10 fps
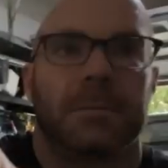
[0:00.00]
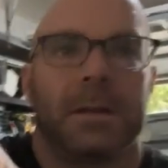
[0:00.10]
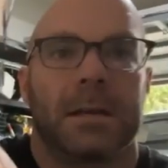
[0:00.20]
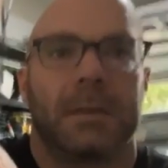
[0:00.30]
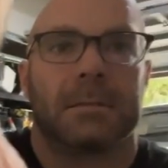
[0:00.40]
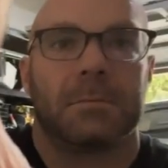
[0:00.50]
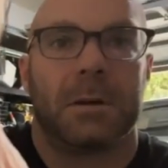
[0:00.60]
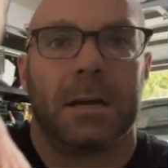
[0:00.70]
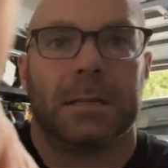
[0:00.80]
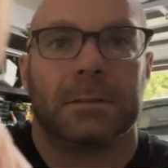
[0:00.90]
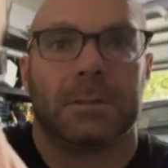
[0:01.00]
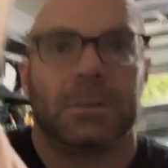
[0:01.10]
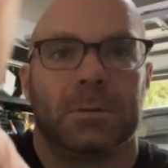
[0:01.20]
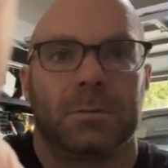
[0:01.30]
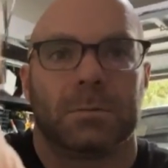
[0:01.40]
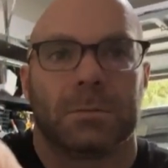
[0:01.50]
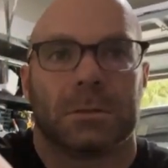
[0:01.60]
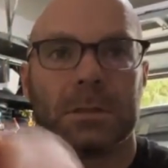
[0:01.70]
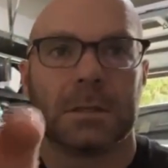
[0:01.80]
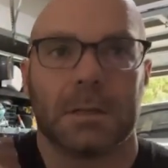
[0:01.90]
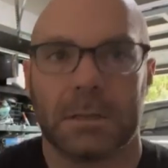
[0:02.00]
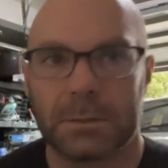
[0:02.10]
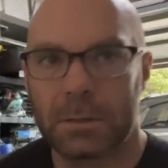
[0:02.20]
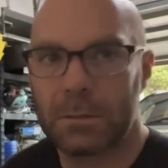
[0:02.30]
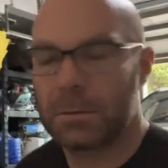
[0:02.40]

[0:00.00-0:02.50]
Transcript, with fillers: But I got some bodies to do, so